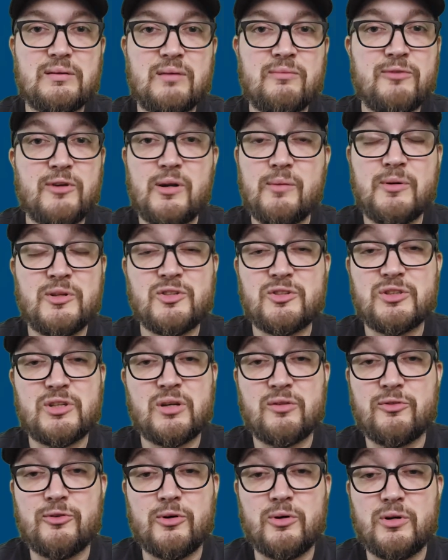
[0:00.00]
I'm very much
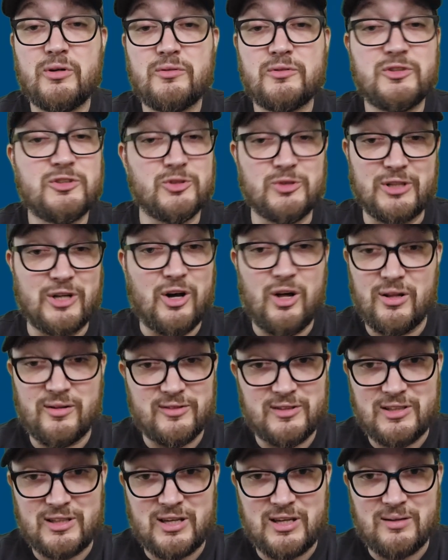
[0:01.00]
looking forward to doing all
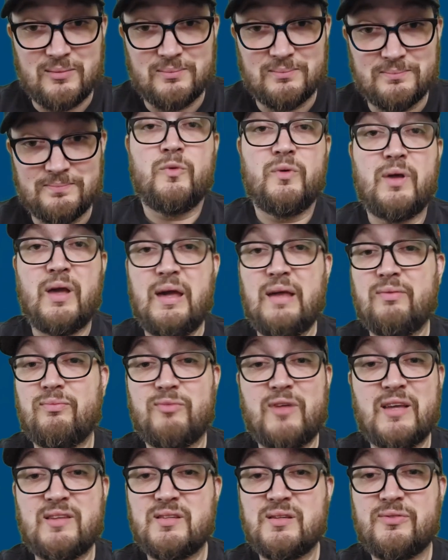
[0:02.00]
of it again. And
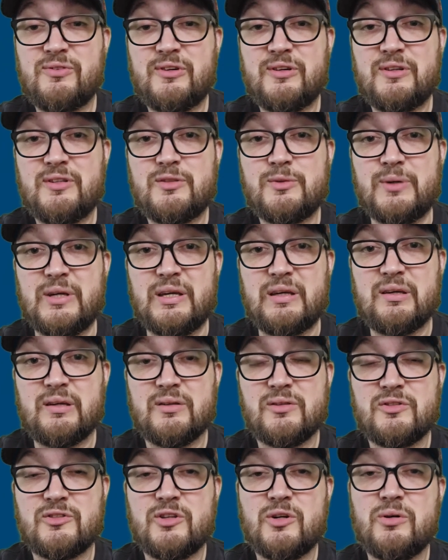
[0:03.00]
that's it for this week.
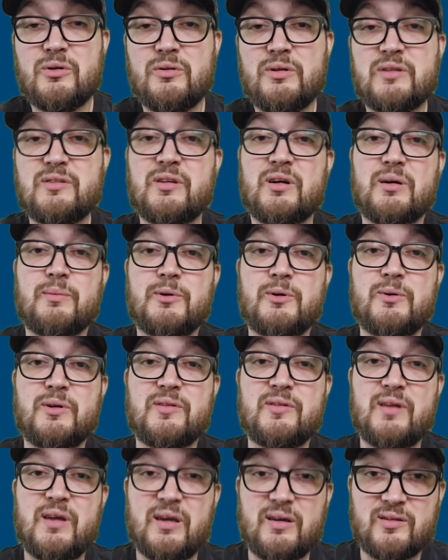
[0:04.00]
So let's talk about
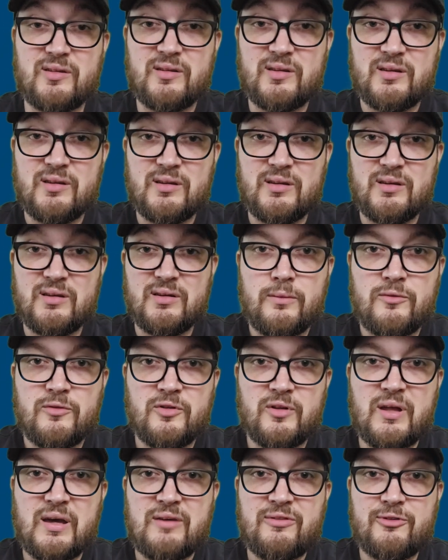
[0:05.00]
what's next.
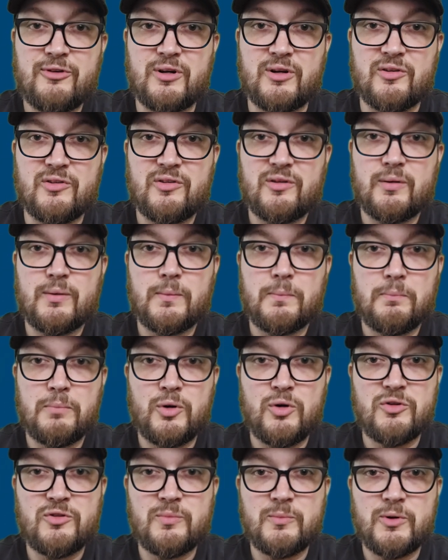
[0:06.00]
July 1st,
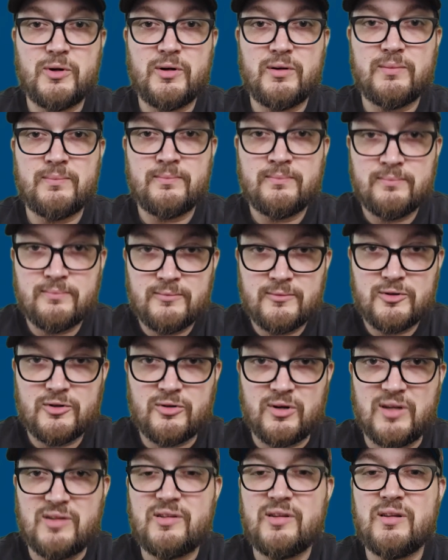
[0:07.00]
Postmortem,
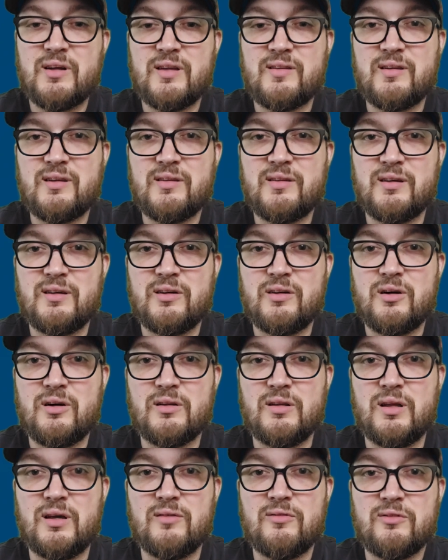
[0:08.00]
Crazy Latte Thing
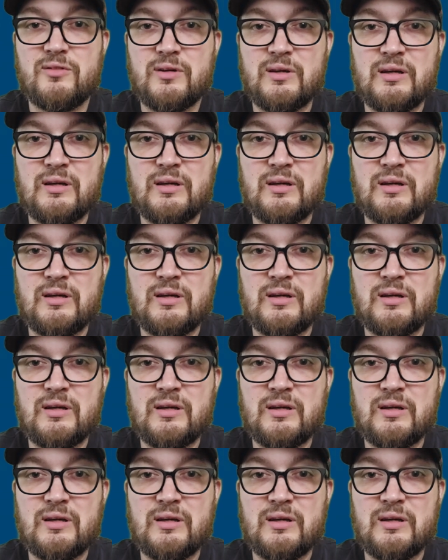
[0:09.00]
Called Love.